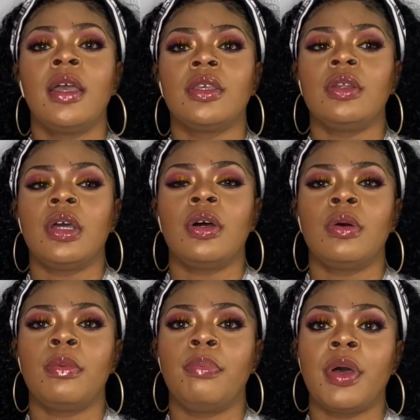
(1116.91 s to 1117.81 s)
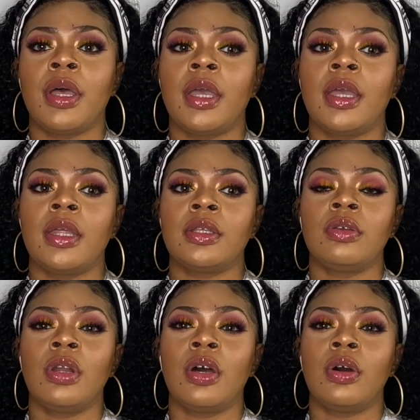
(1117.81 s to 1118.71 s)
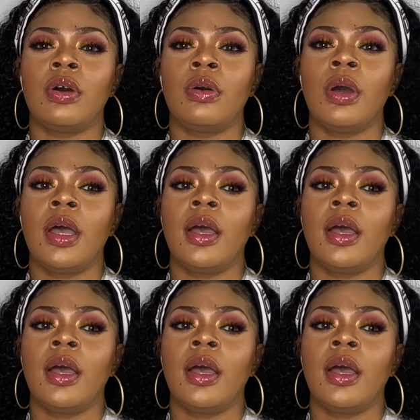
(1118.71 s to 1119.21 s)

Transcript: you know, but you know,